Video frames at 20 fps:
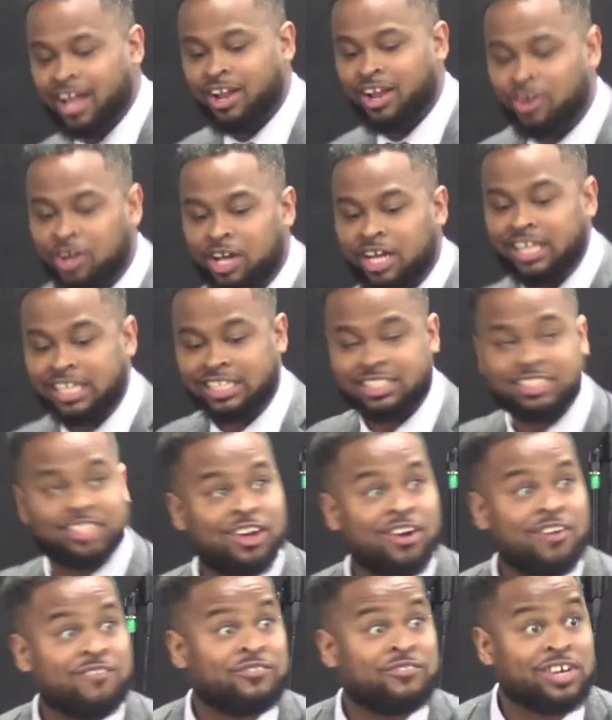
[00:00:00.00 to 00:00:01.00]
look at this.
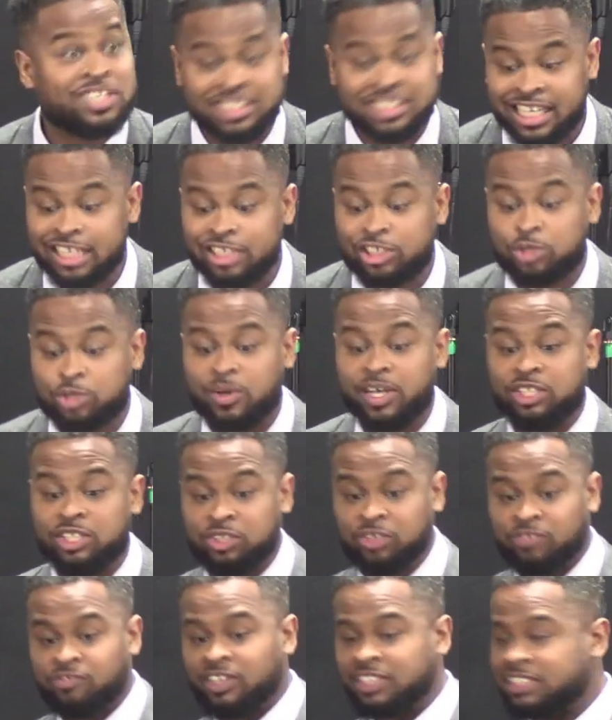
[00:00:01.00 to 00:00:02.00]
1 Kings
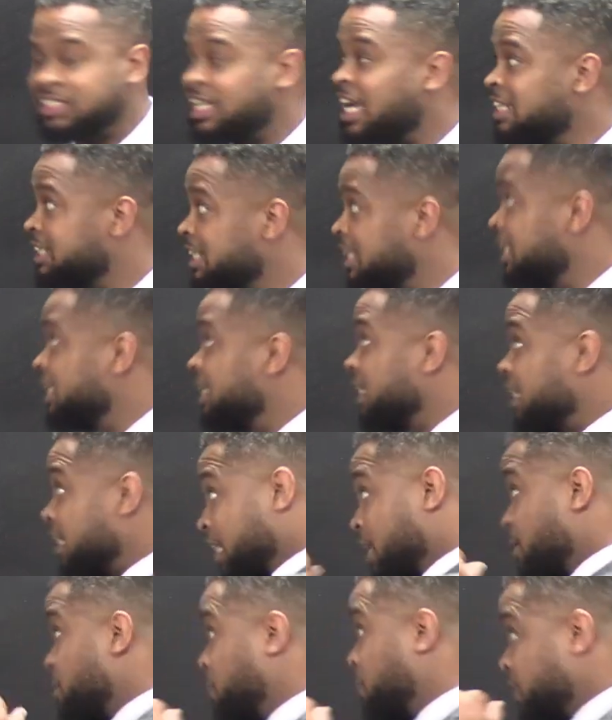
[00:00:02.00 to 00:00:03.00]
22, verse 19.
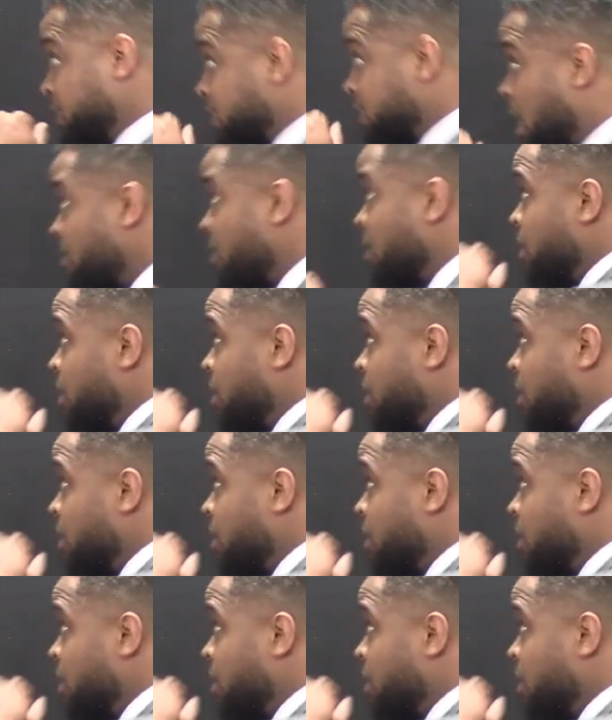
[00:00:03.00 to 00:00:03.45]
Can we put these up?